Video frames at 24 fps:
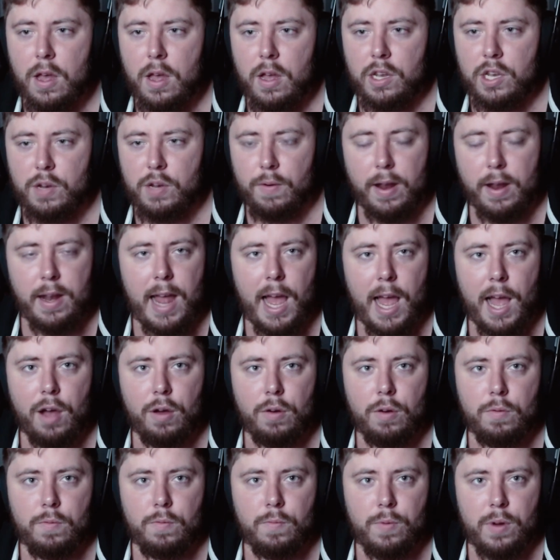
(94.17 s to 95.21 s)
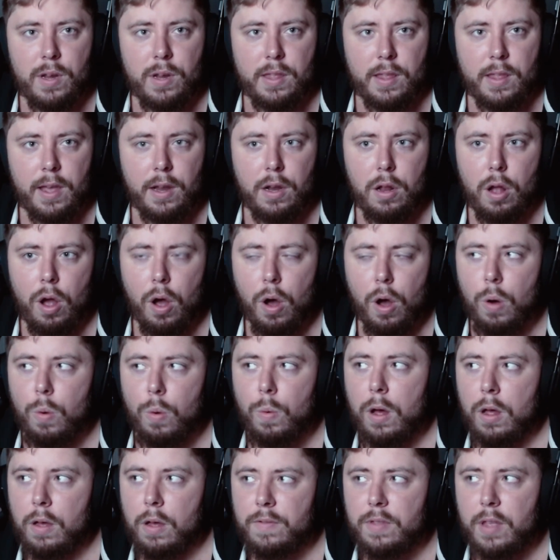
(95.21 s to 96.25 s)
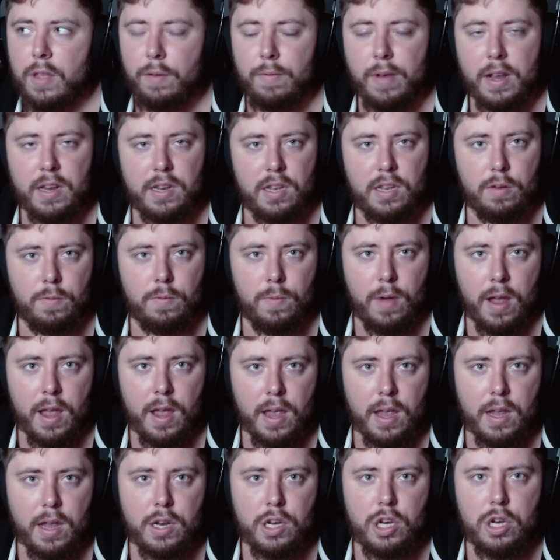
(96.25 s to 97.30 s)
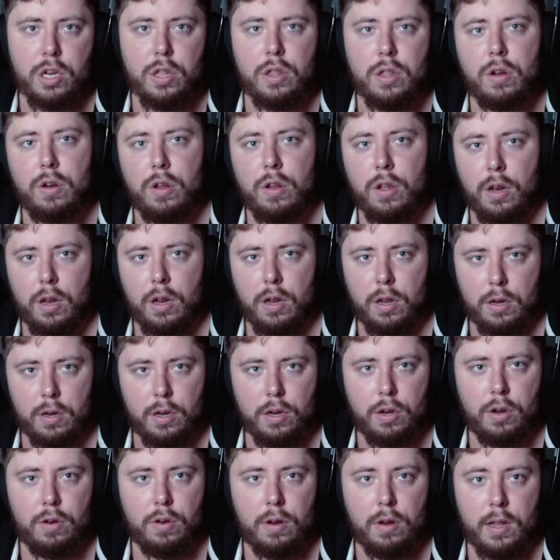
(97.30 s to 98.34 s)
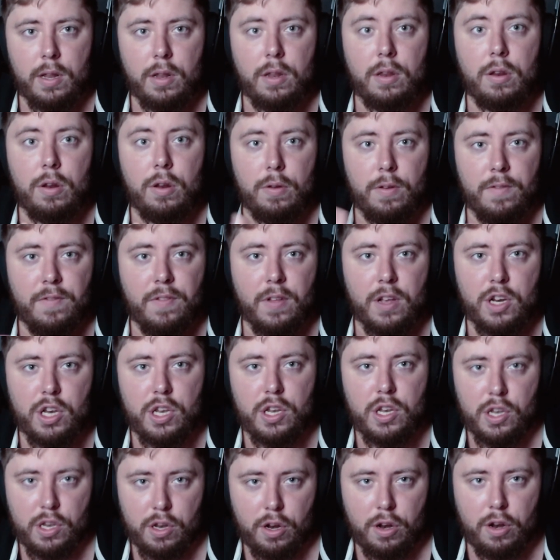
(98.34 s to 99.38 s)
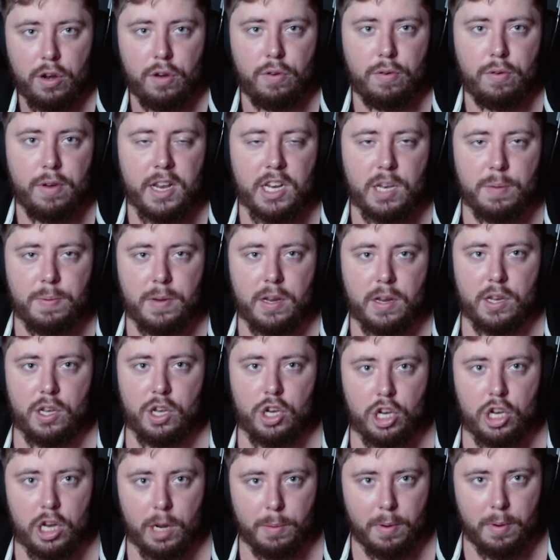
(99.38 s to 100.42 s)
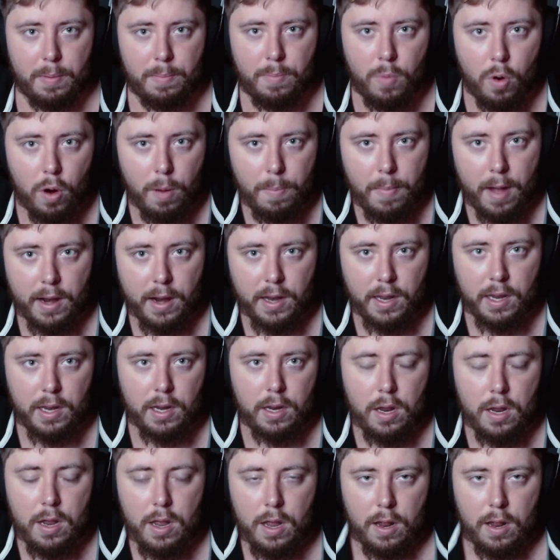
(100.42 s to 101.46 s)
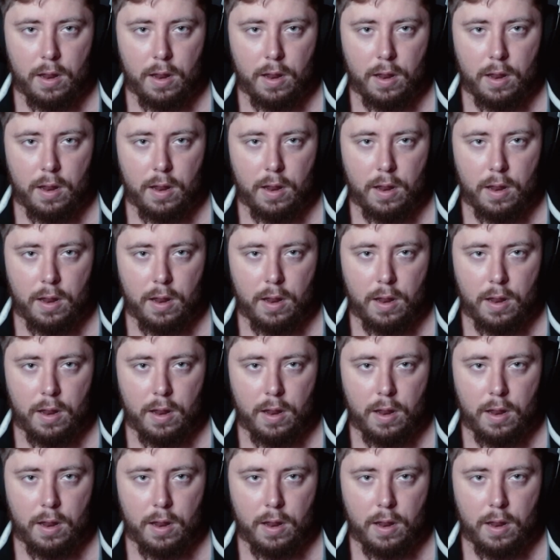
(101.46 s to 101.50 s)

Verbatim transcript: So right now we think, oh well, if they raise the wage, they're gonna, in, you know, inflation's gonna increase because there's gonna be more money.